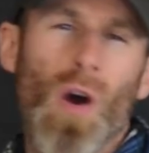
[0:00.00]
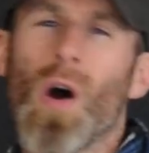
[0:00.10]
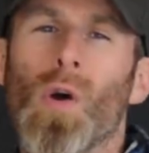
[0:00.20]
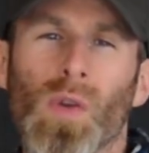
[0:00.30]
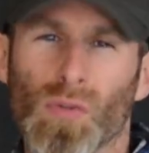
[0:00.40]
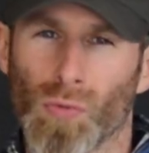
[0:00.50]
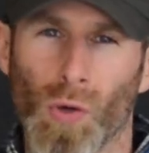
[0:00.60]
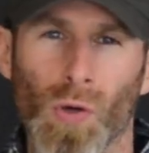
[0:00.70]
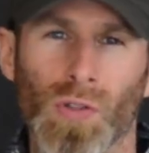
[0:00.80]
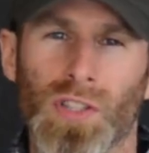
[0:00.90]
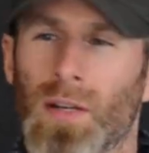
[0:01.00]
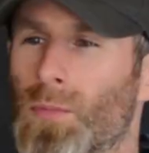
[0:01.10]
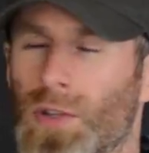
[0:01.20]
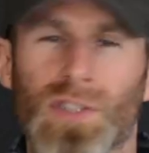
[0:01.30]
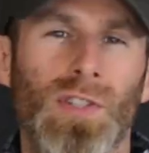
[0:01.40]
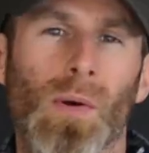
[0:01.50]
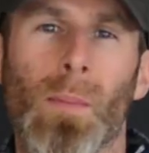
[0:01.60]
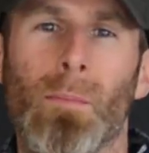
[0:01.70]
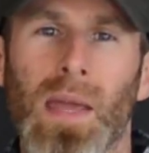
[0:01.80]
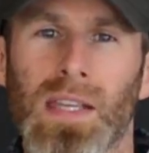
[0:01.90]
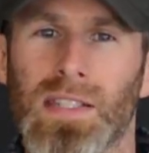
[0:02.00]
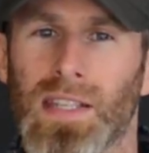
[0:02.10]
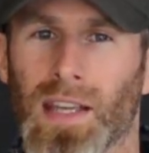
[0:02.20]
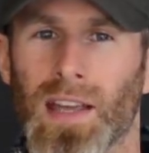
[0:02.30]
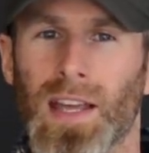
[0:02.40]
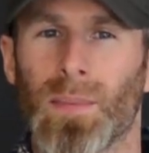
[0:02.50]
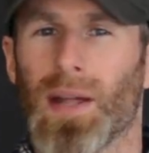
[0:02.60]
go, oh, we rolled them, we're so amazing.